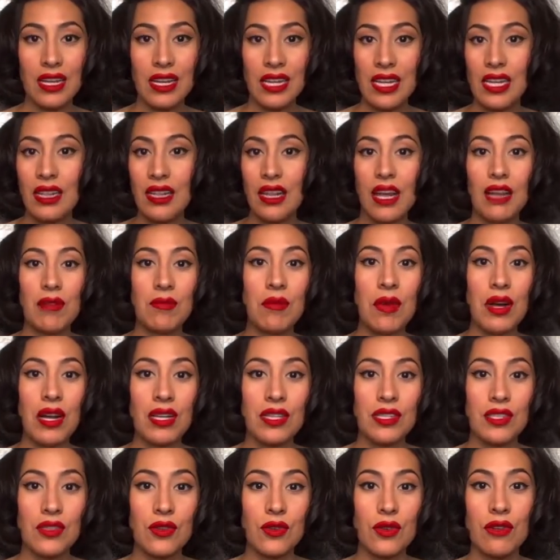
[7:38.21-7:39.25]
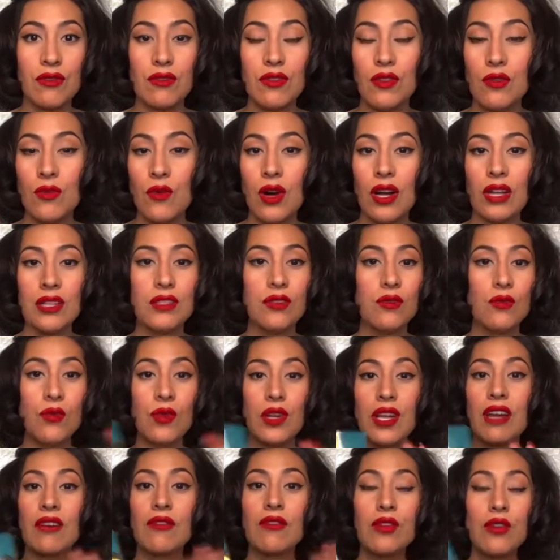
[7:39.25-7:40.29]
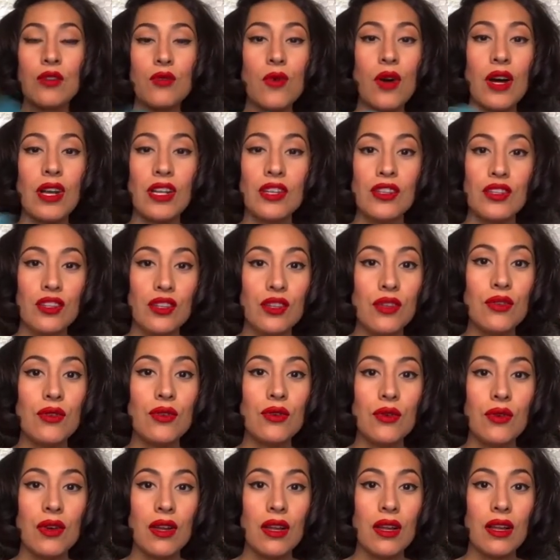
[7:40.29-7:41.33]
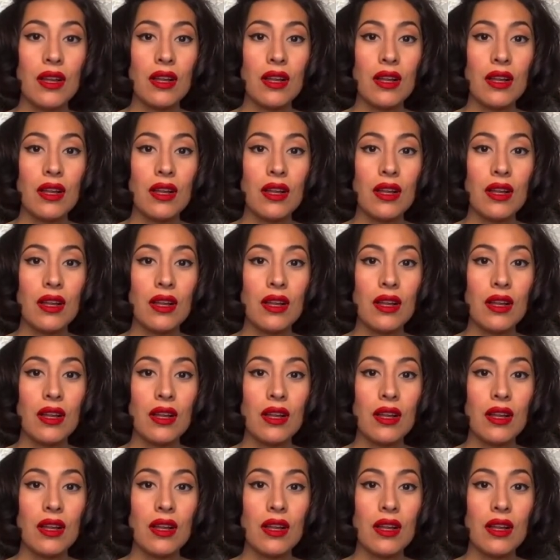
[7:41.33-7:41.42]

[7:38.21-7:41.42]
Elon Musk or if you want to, whatever you want to do,